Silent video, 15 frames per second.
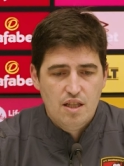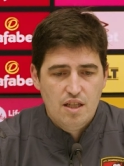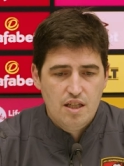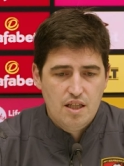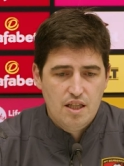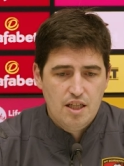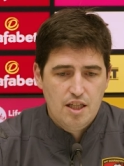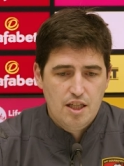
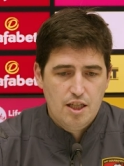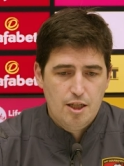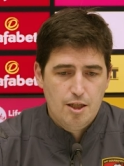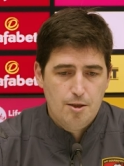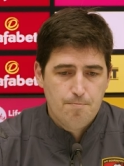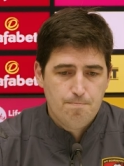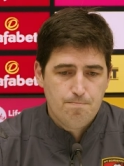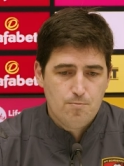
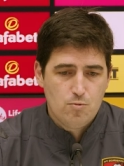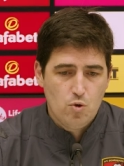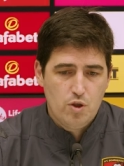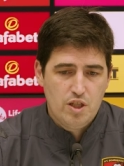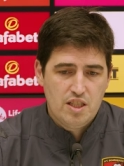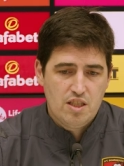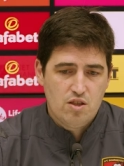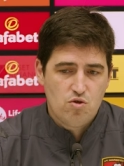to
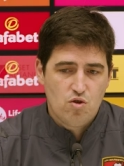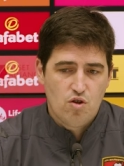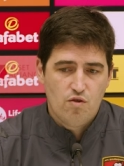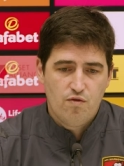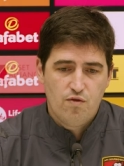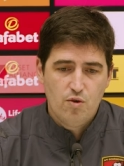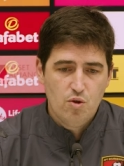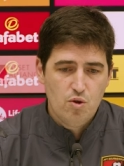his
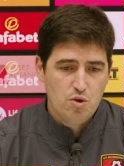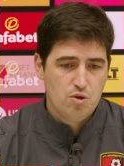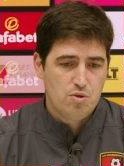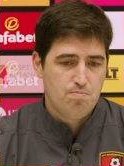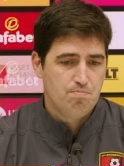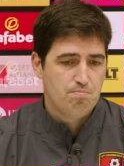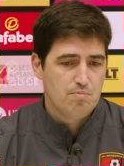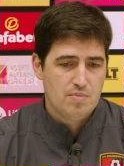strong foot.
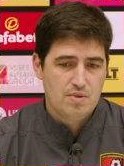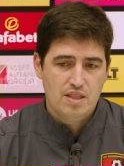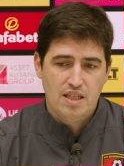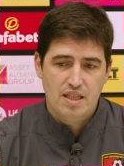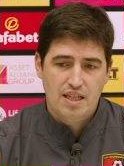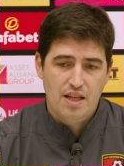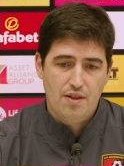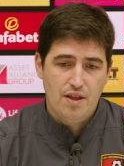
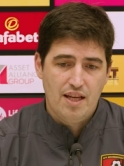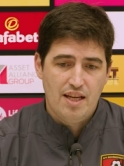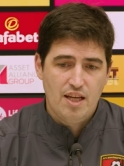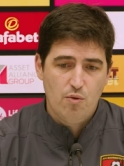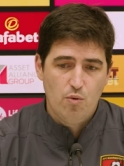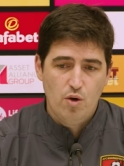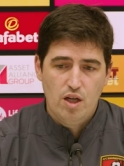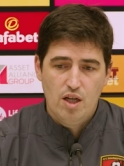And I think
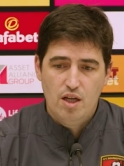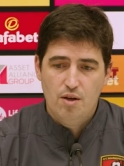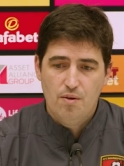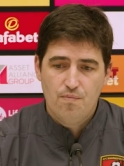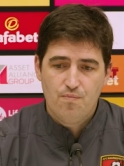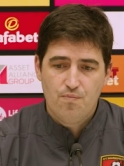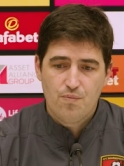he will